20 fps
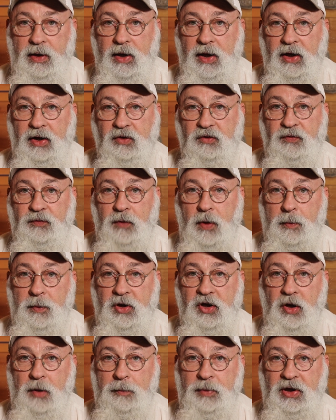And it's from a
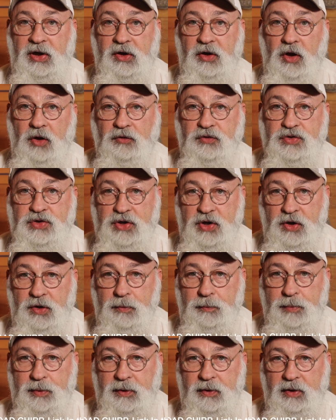company called
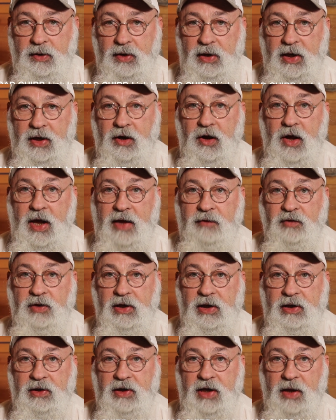Chirp. And I'll have a
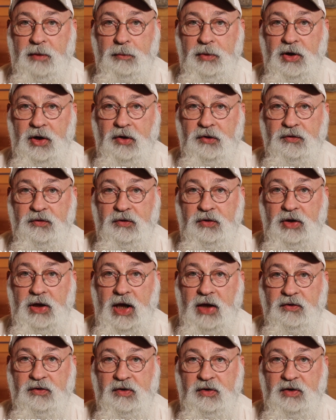link down below so you
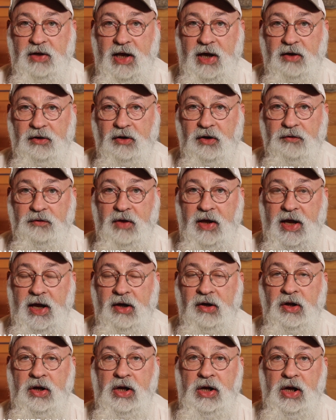guys can download
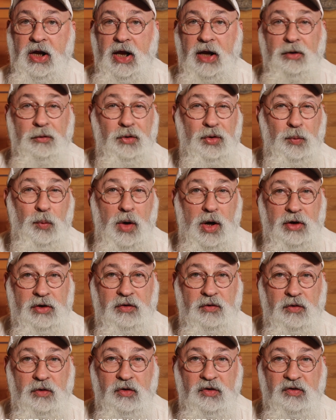that. And I'm going to walk
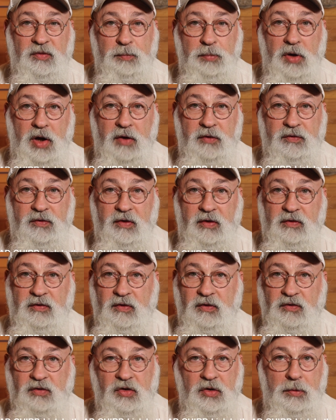you through this process.
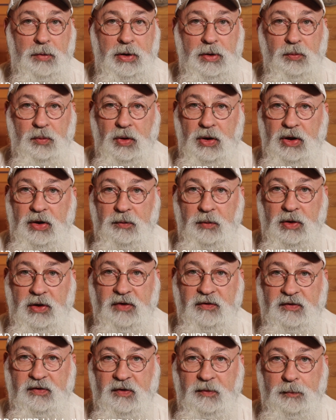It's going to be really,
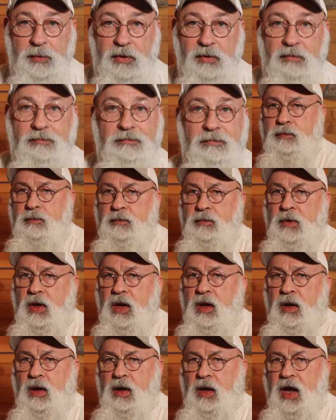really simple.
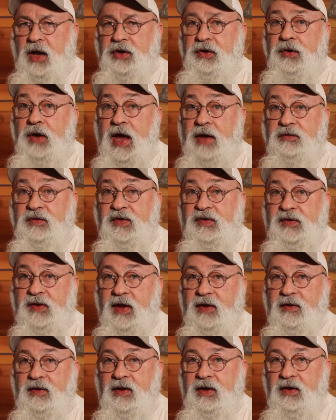I do have to
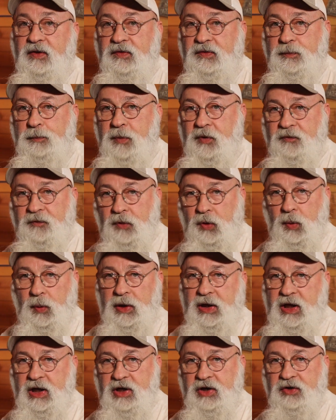say this before
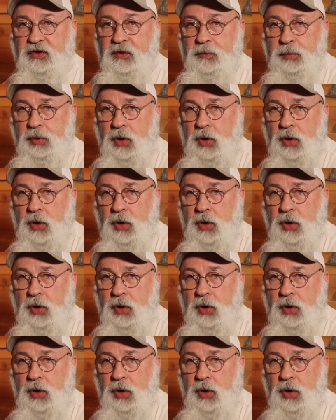we get into the